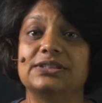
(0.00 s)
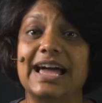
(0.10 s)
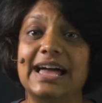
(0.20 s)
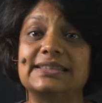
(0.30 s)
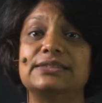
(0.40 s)

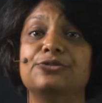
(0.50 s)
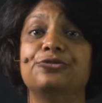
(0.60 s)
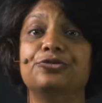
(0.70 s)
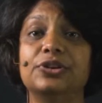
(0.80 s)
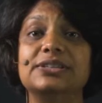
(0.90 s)
task, the
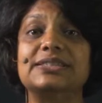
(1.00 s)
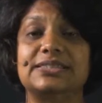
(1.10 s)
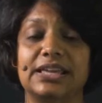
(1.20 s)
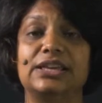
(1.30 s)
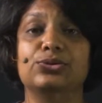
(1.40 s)

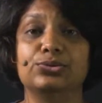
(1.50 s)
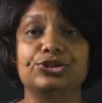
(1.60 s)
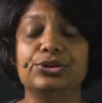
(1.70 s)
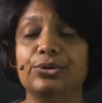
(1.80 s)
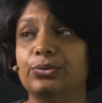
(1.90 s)
first thing you
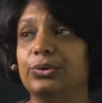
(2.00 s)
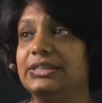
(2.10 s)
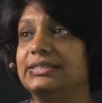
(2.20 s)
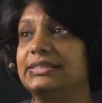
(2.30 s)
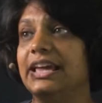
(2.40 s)
do
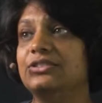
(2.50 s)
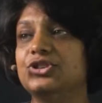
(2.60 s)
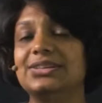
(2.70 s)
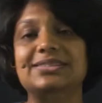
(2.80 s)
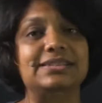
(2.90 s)
is
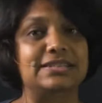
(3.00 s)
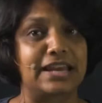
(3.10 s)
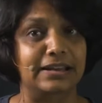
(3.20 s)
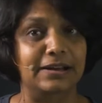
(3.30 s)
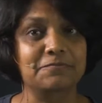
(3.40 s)
ingest the
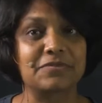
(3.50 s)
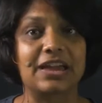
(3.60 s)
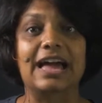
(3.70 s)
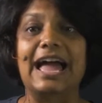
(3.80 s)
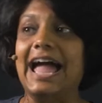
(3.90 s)
data,
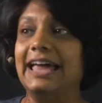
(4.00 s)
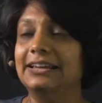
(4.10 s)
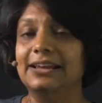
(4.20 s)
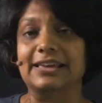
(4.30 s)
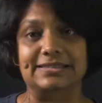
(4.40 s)

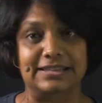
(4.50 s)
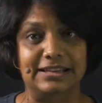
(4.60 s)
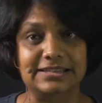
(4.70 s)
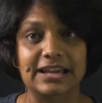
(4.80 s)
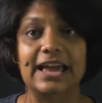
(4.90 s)
analyze
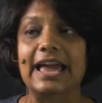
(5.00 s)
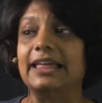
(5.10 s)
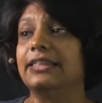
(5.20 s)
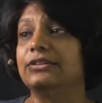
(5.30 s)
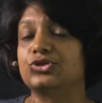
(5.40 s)
it,
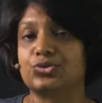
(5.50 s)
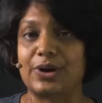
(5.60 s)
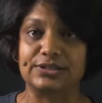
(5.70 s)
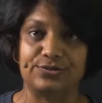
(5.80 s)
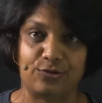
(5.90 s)
and then
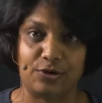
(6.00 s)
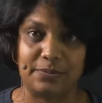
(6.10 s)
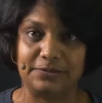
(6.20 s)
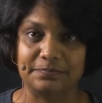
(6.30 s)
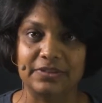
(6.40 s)
transform
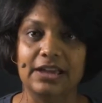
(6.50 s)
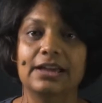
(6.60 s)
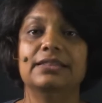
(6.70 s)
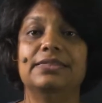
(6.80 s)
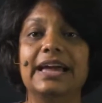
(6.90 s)
it.
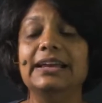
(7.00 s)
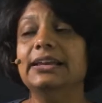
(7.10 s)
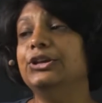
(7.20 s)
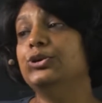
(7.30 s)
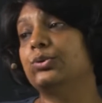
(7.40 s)
Then
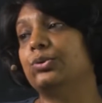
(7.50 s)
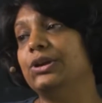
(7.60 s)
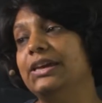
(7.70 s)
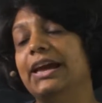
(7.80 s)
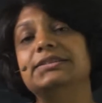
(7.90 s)
you
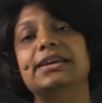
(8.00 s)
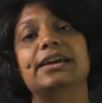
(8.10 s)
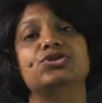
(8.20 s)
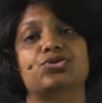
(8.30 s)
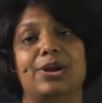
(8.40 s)
create
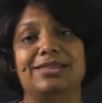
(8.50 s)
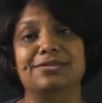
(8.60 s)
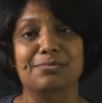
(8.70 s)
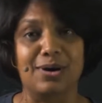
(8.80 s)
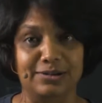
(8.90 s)
and train
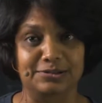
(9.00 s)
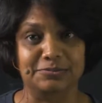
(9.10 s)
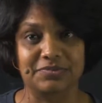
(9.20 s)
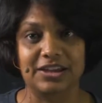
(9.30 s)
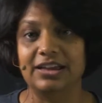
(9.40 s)
the model.